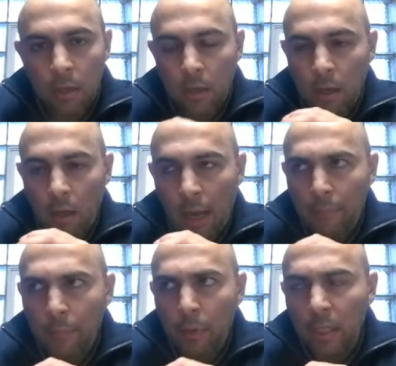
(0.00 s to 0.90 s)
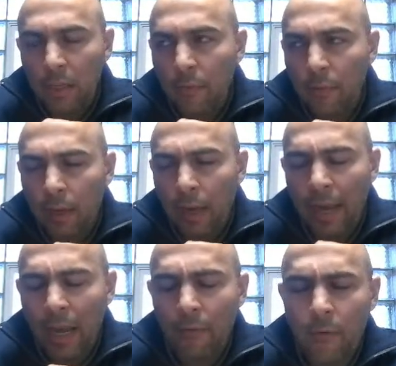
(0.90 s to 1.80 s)
I believe I
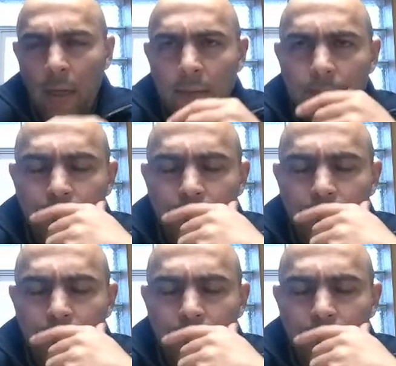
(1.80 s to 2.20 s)
have like